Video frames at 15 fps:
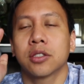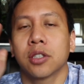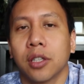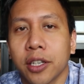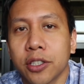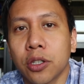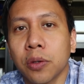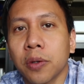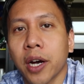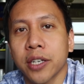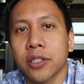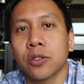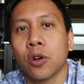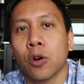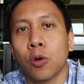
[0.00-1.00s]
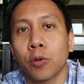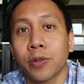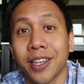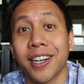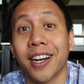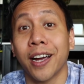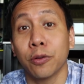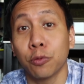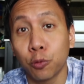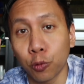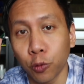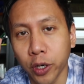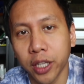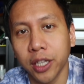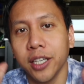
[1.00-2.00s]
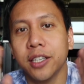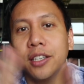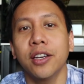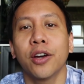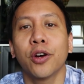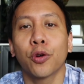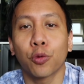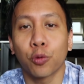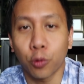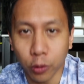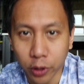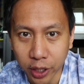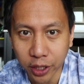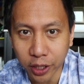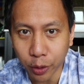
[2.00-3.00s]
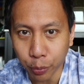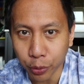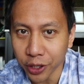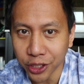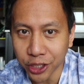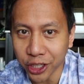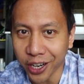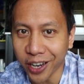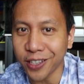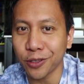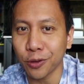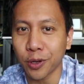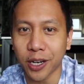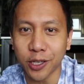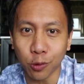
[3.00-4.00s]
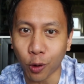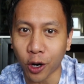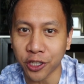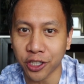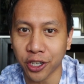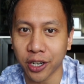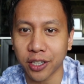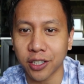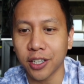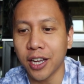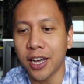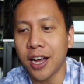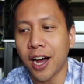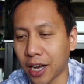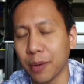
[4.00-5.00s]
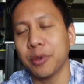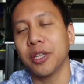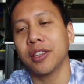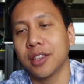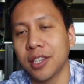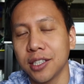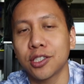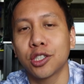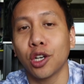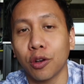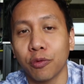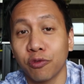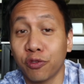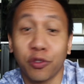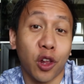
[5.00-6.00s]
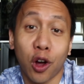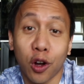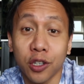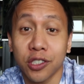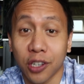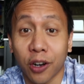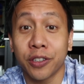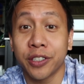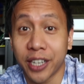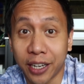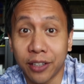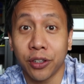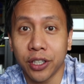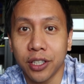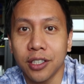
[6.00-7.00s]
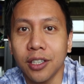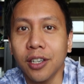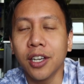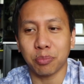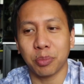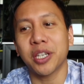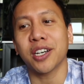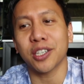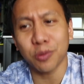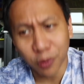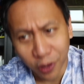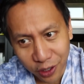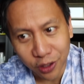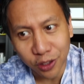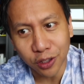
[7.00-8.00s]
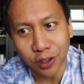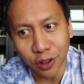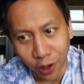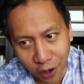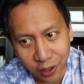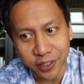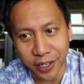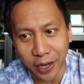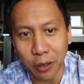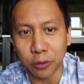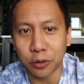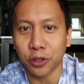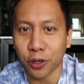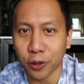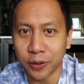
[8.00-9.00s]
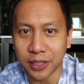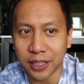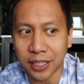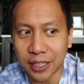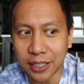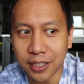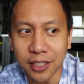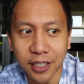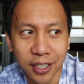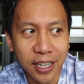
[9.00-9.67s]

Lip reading: to let you guys know that I really, really appreciate you guys watching. I mean, these vlogs are daily. Because we're in lockdown currently,